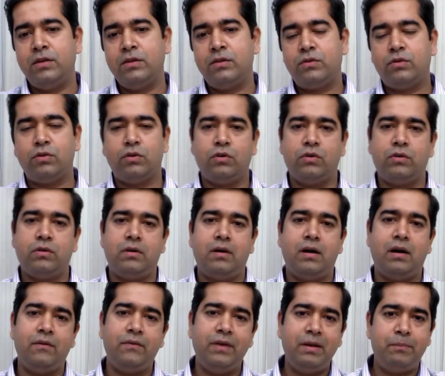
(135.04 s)
So
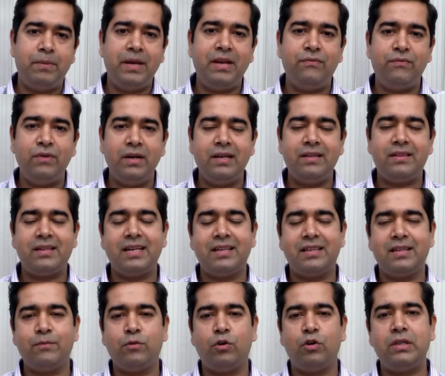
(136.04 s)
we'll briefly
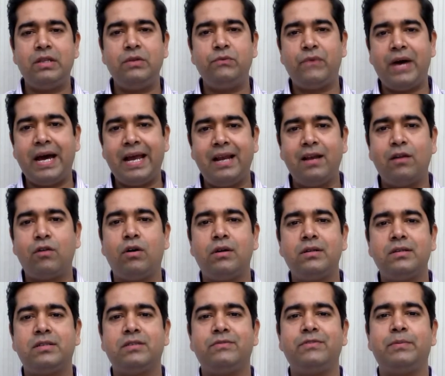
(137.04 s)
discuss about the viral
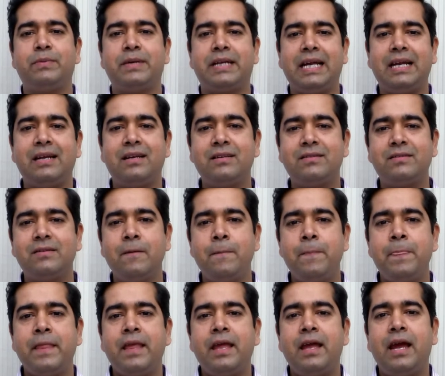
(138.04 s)
causes of hepatitis,
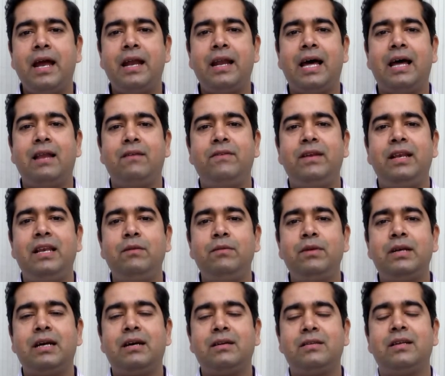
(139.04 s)
and we'll
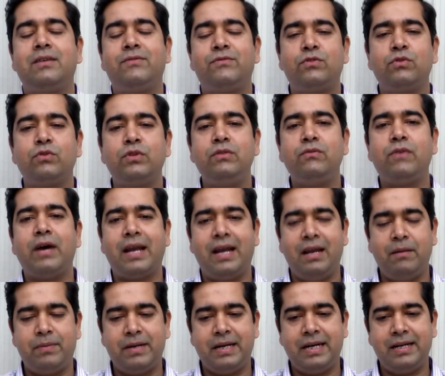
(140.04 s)
limit ourselves to the viral
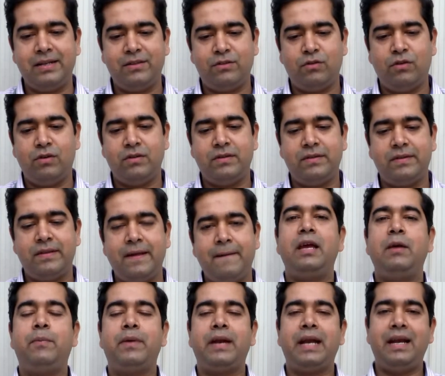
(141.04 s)
hepatitis causes.
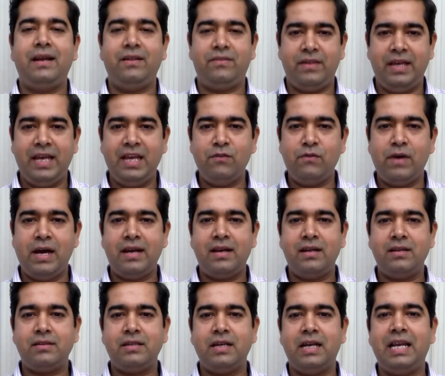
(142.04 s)
Hepatitis A
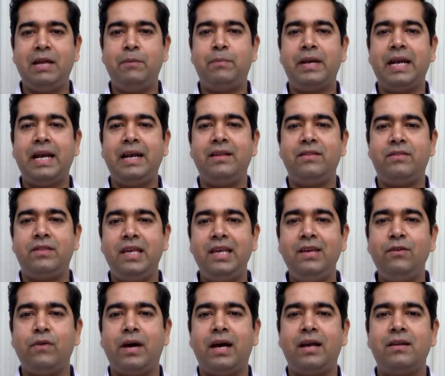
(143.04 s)
virus and hepatitis
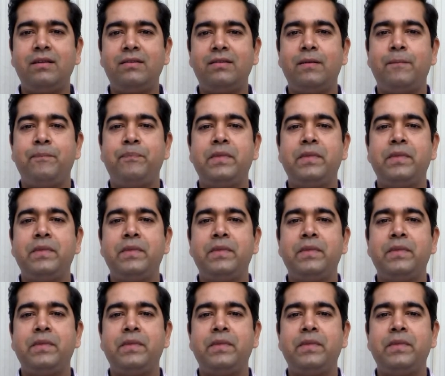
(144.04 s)
E virus,